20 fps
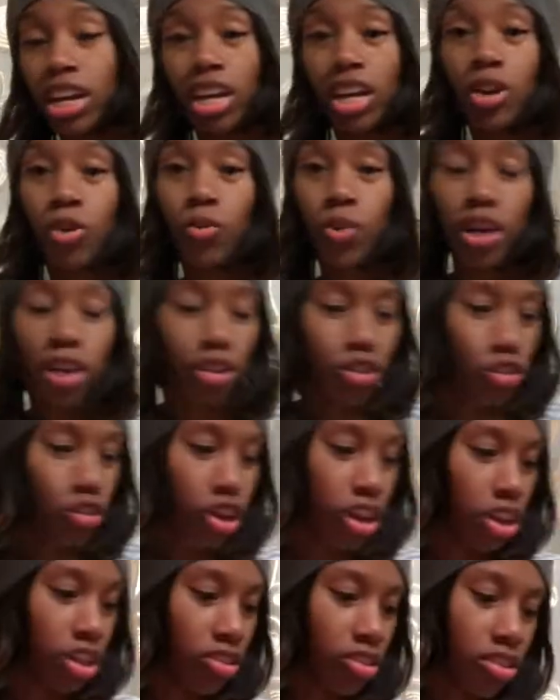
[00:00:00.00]
can't wait to
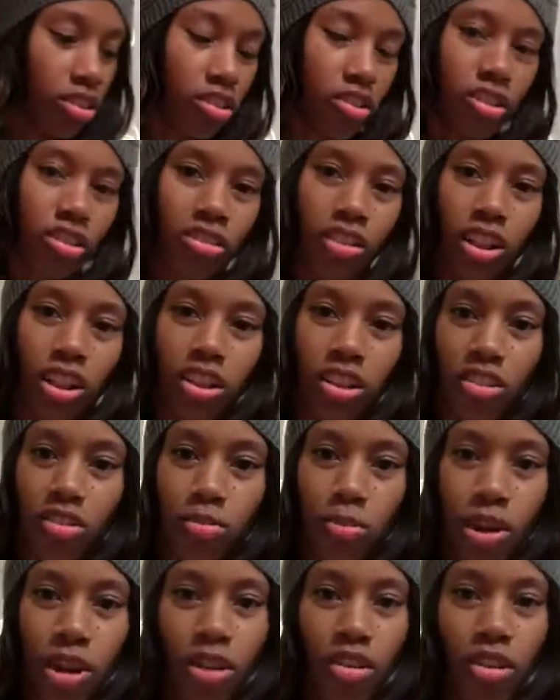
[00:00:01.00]
try this on because I love
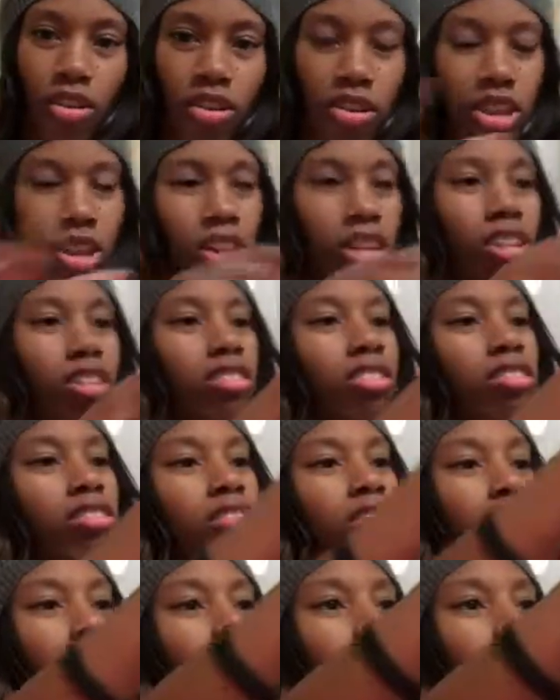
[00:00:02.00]
my cardigans.